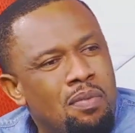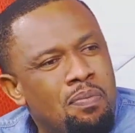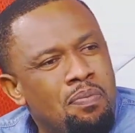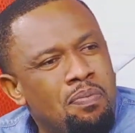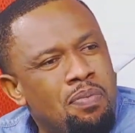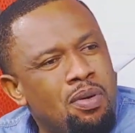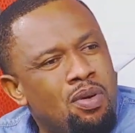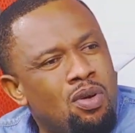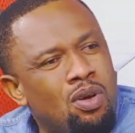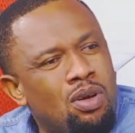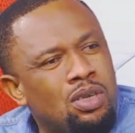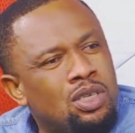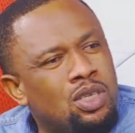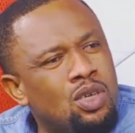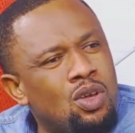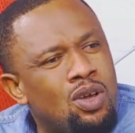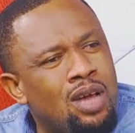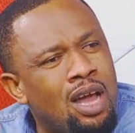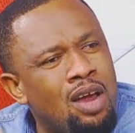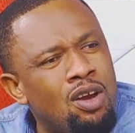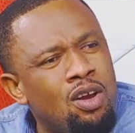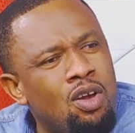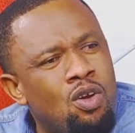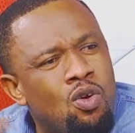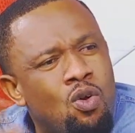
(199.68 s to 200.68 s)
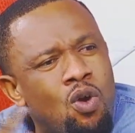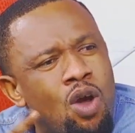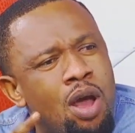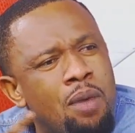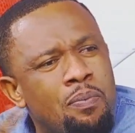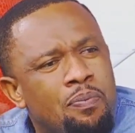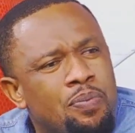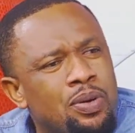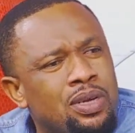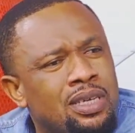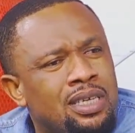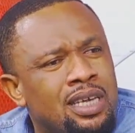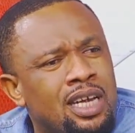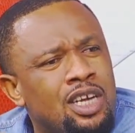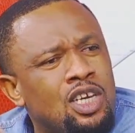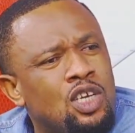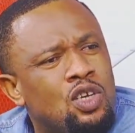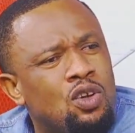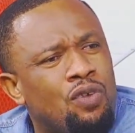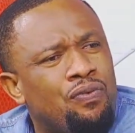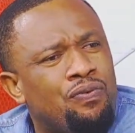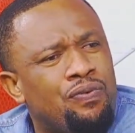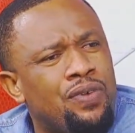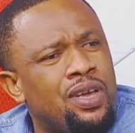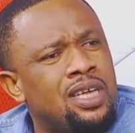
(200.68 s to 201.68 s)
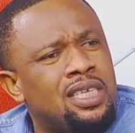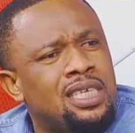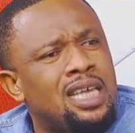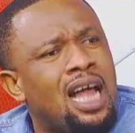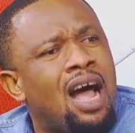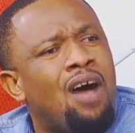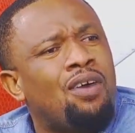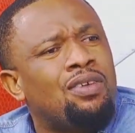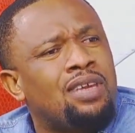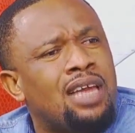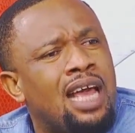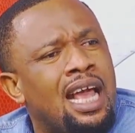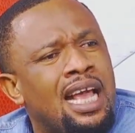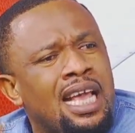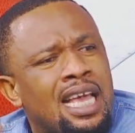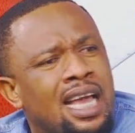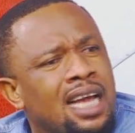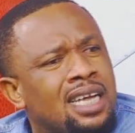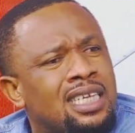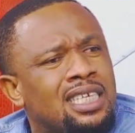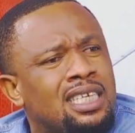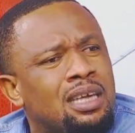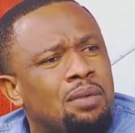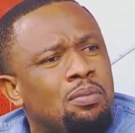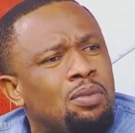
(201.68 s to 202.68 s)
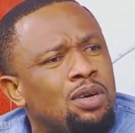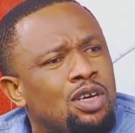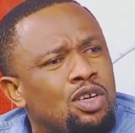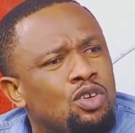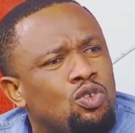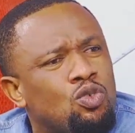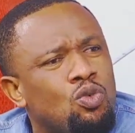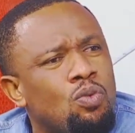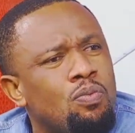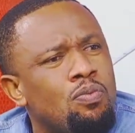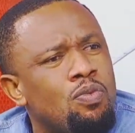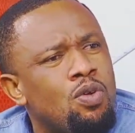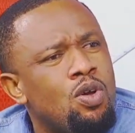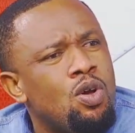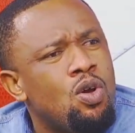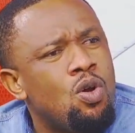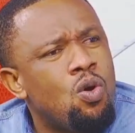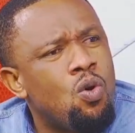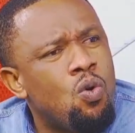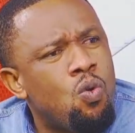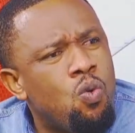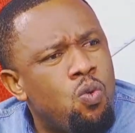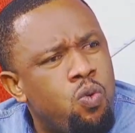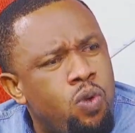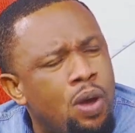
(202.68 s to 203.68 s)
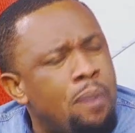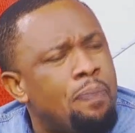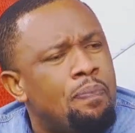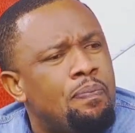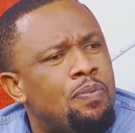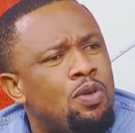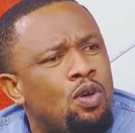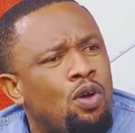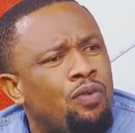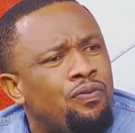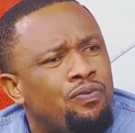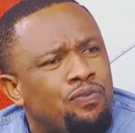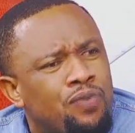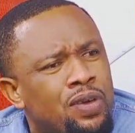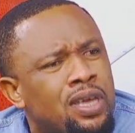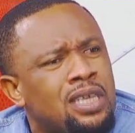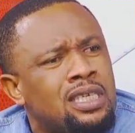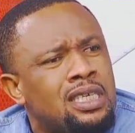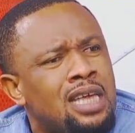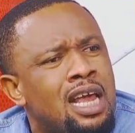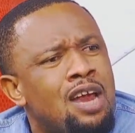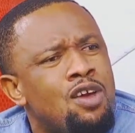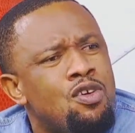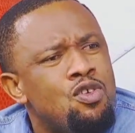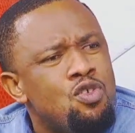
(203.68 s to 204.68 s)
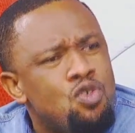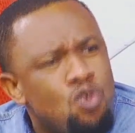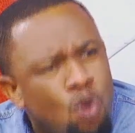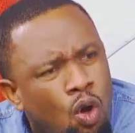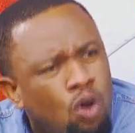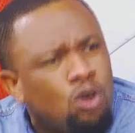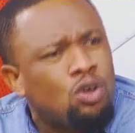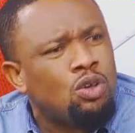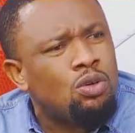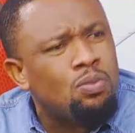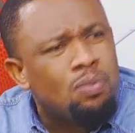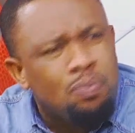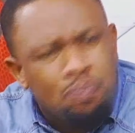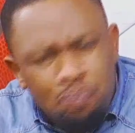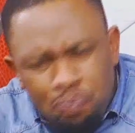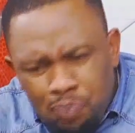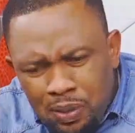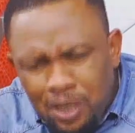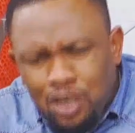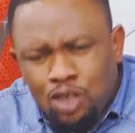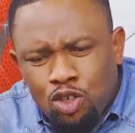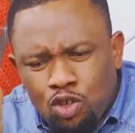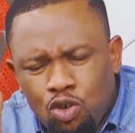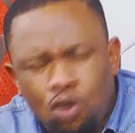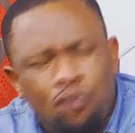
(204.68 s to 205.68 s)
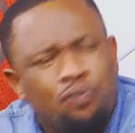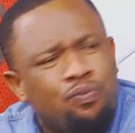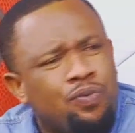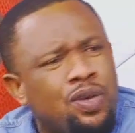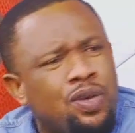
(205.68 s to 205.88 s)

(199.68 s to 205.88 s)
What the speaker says: Because you cannot go and present your face out there and get somebody to whip your face and beat your face.